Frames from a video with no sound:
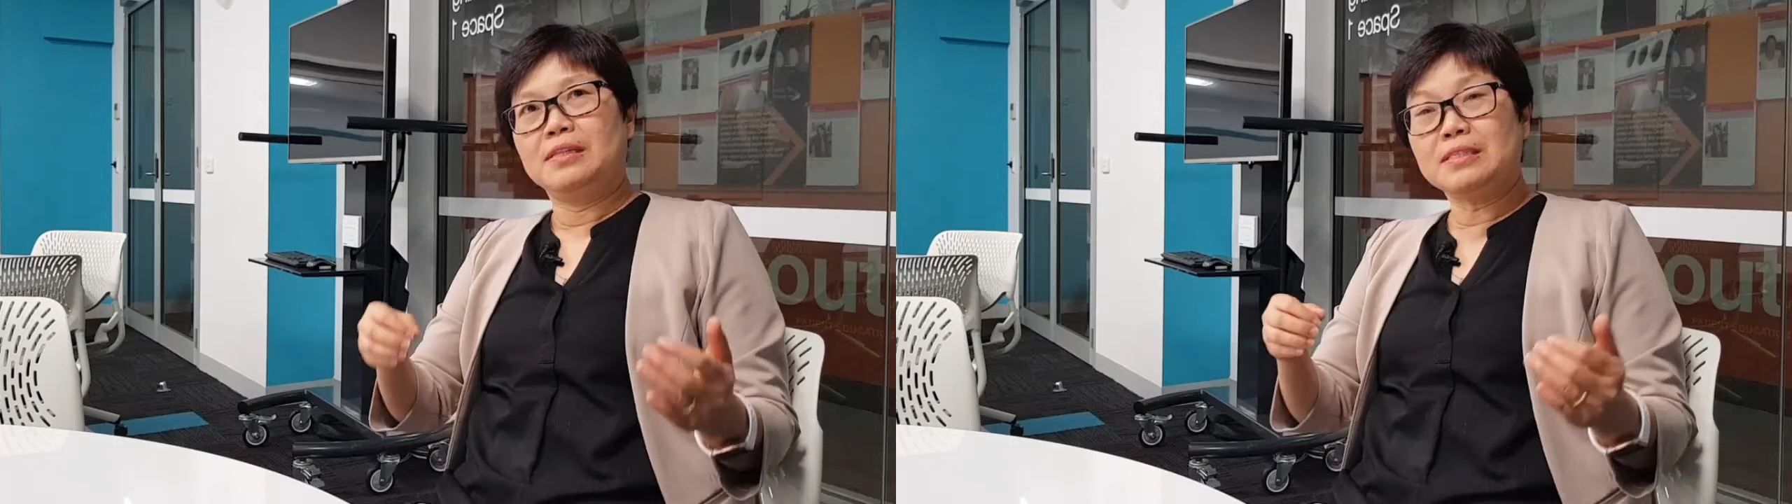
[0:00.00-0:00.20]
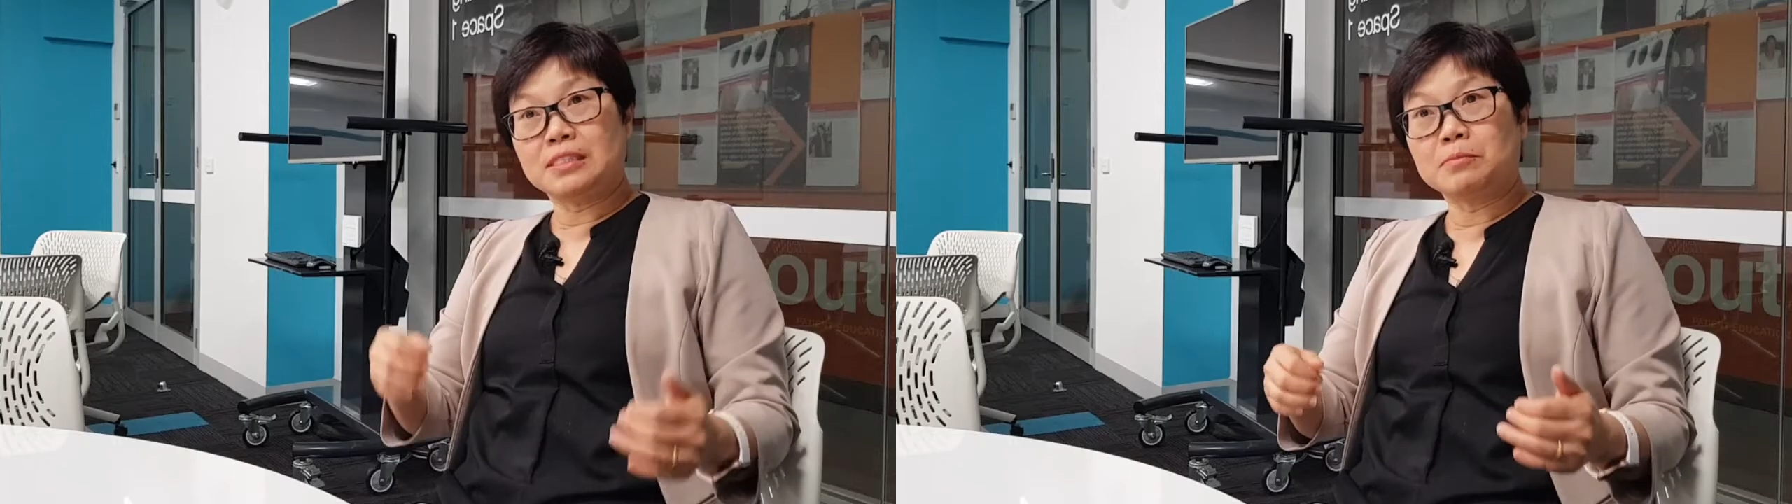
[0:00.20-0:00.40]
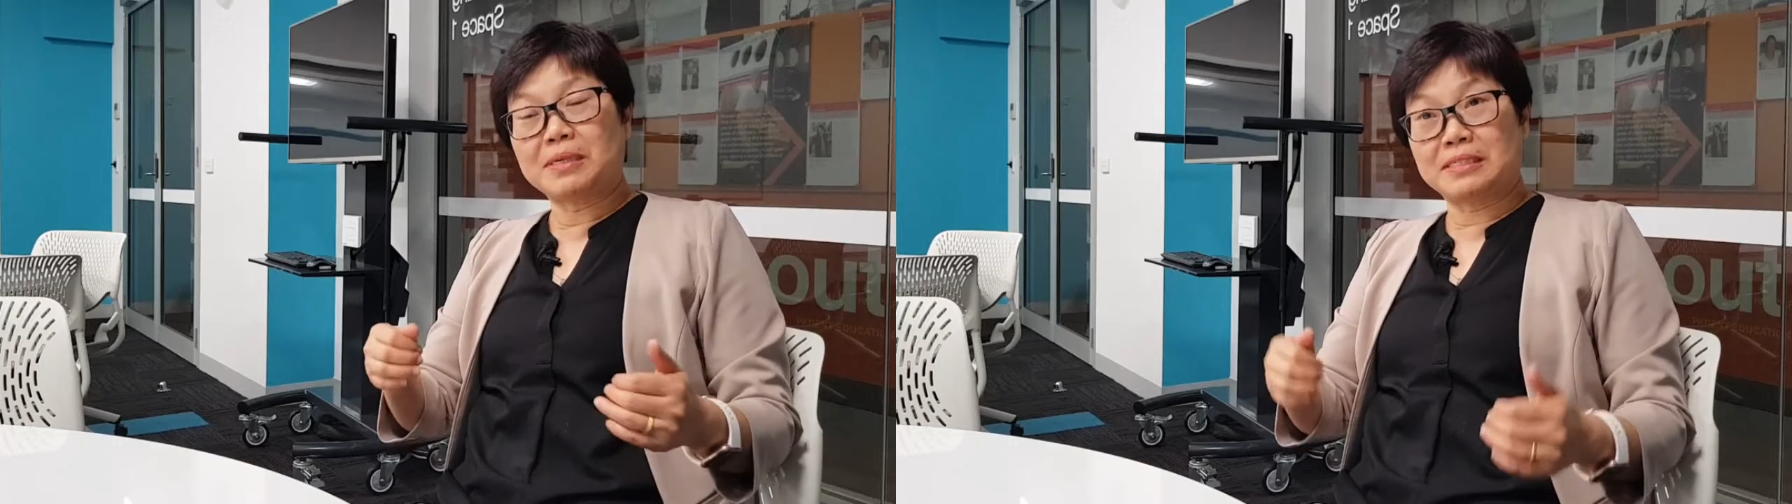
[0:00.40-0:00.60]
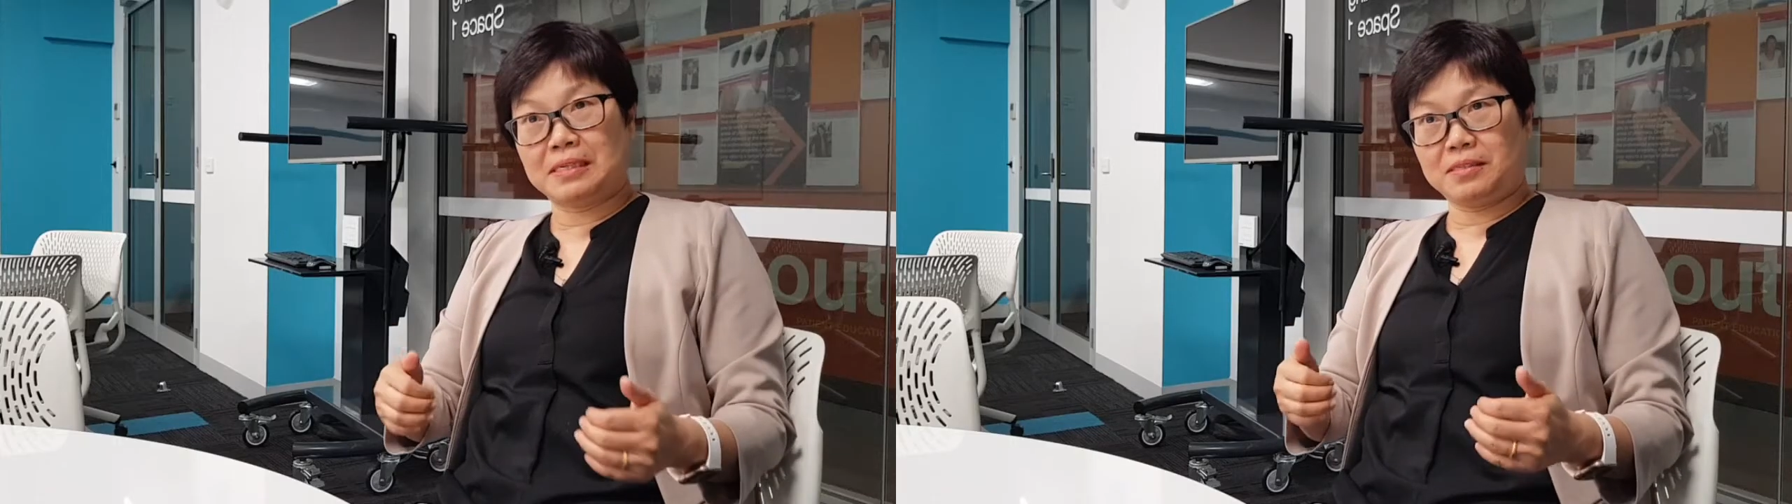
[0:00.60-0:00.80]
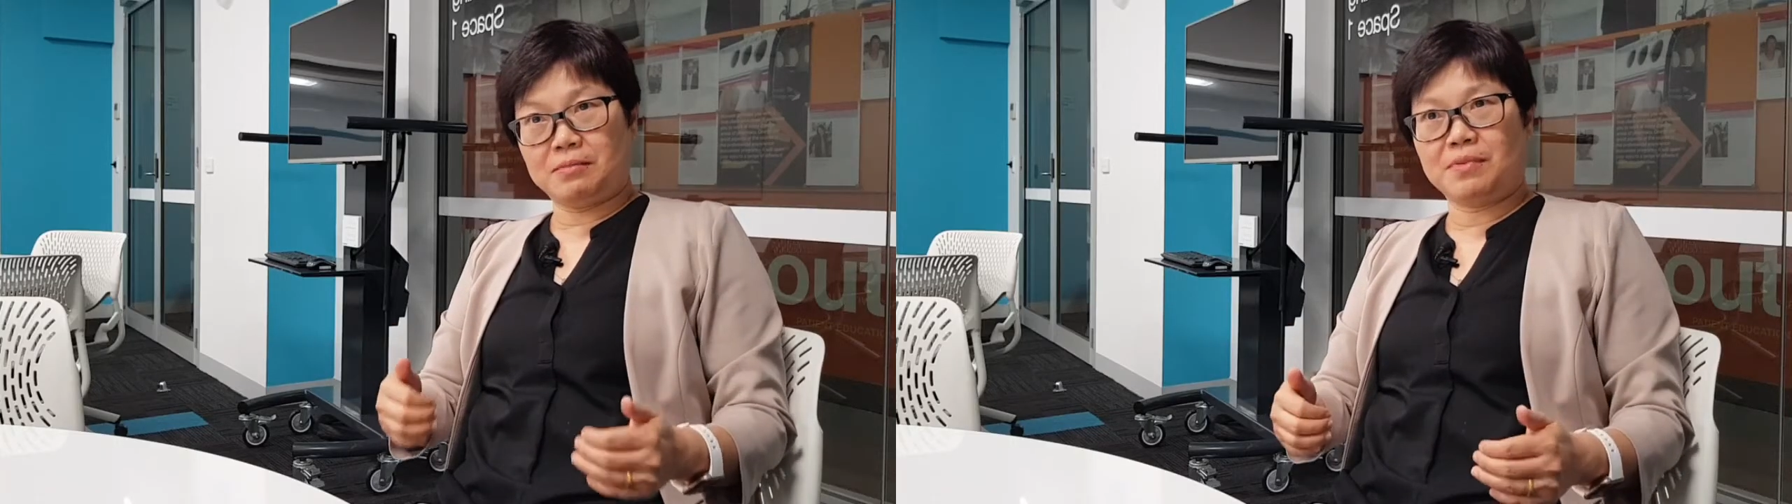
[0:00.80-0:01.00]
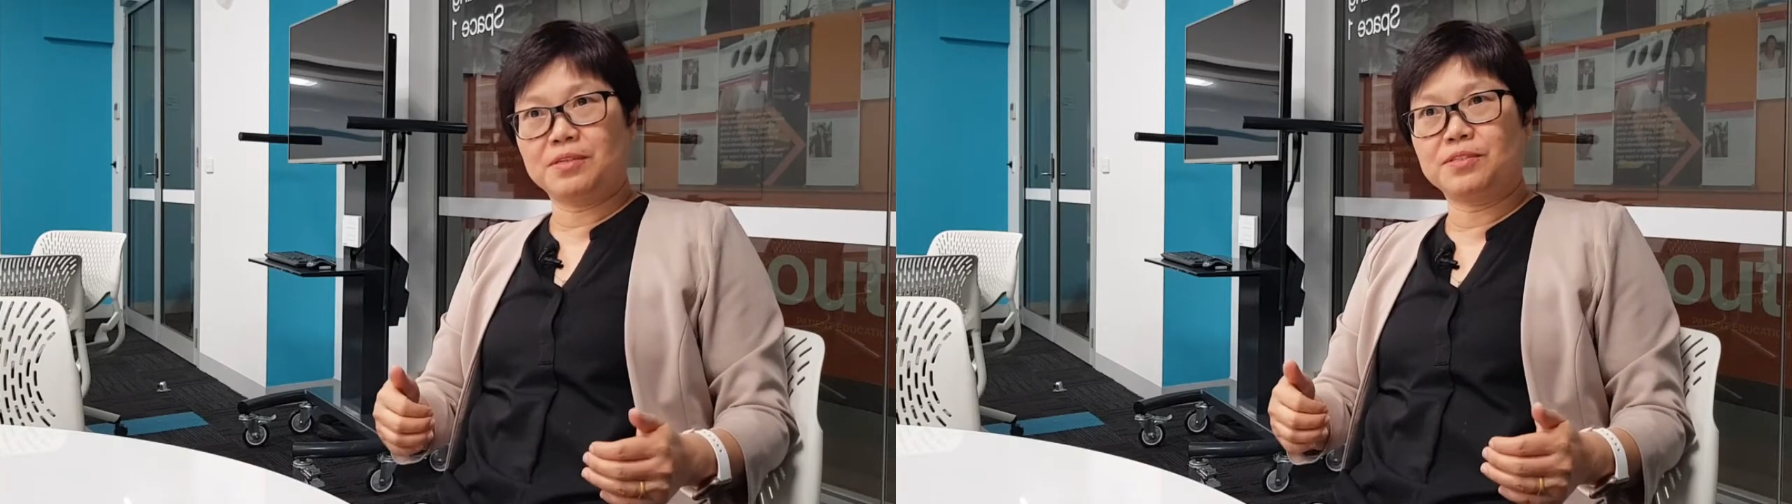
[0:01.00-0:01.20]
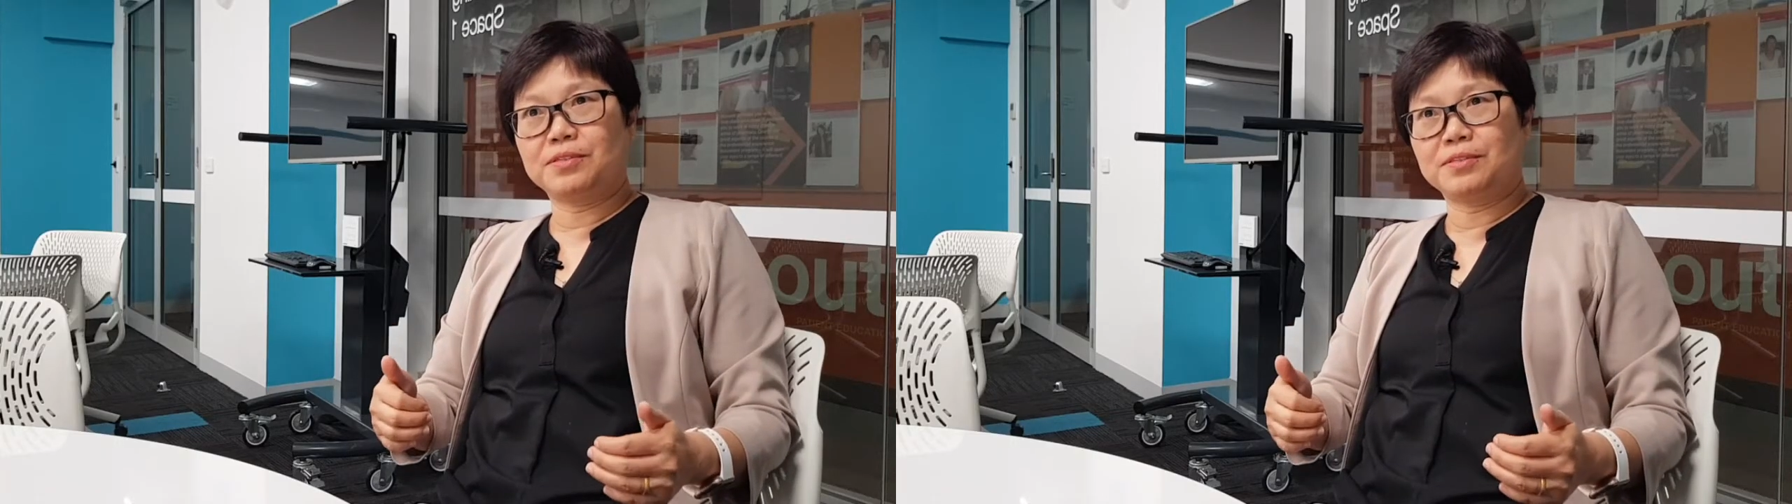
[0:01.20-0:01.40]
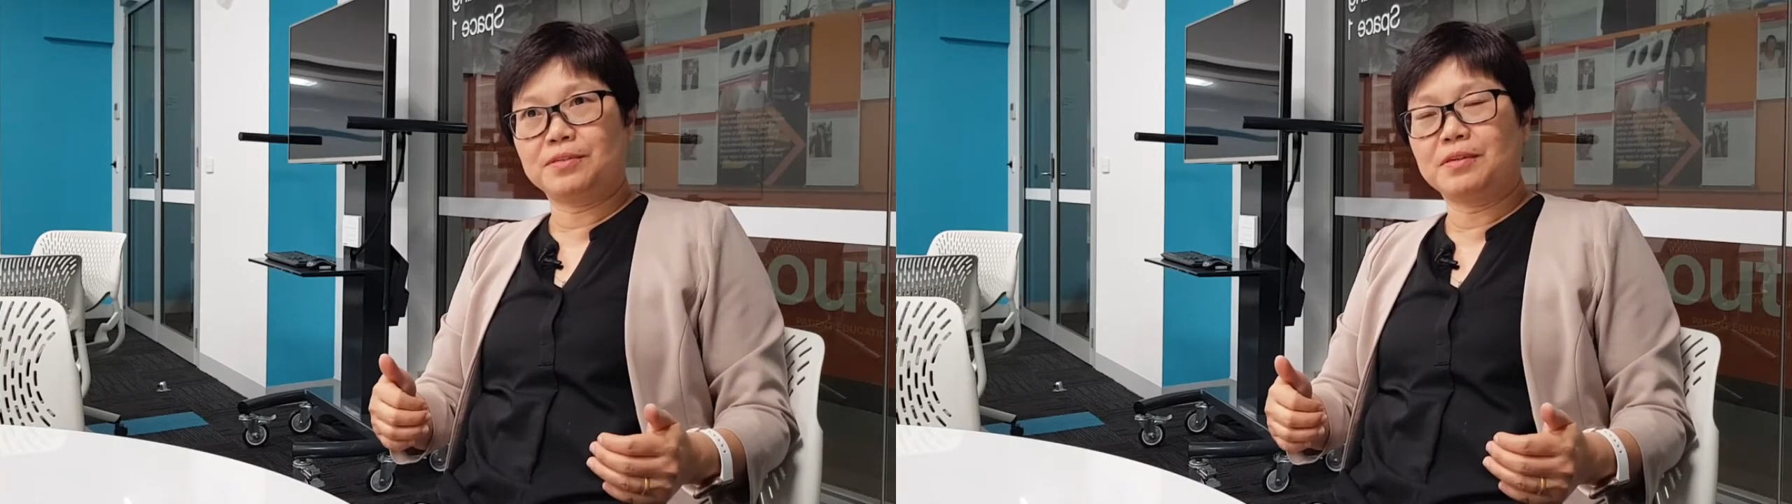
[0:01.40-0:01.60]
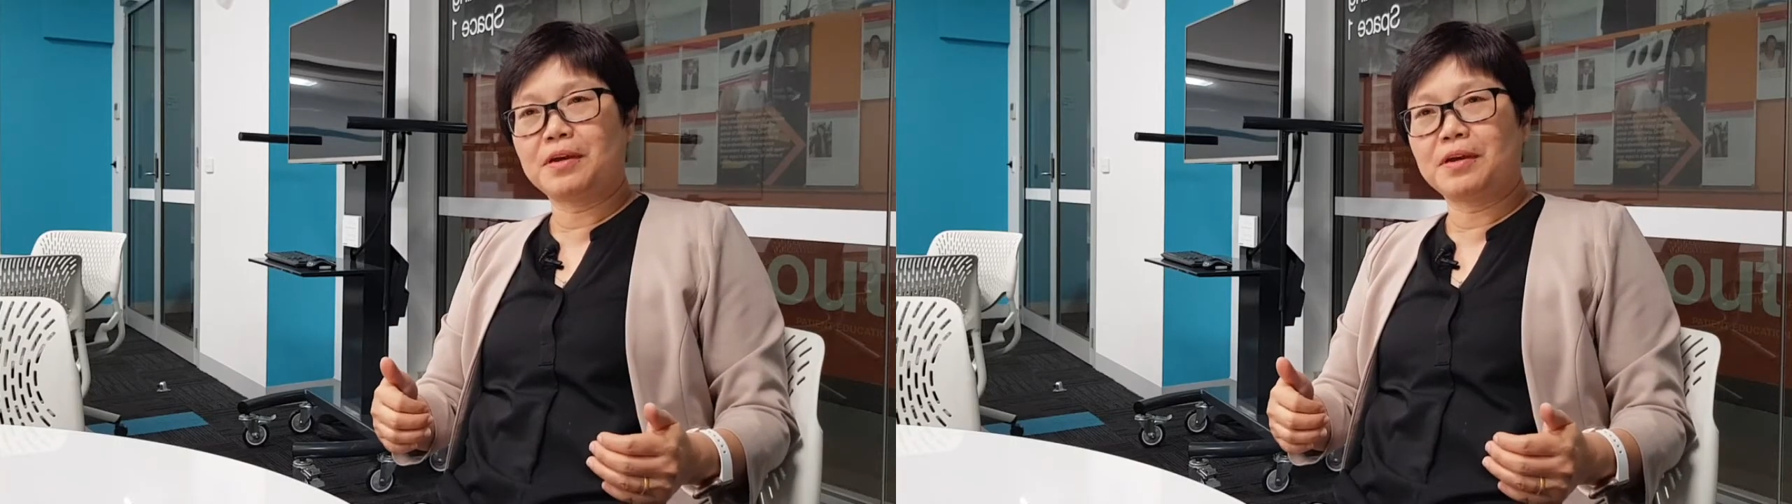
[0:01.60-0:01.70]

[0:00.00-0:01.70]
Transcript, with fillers: This is my second master.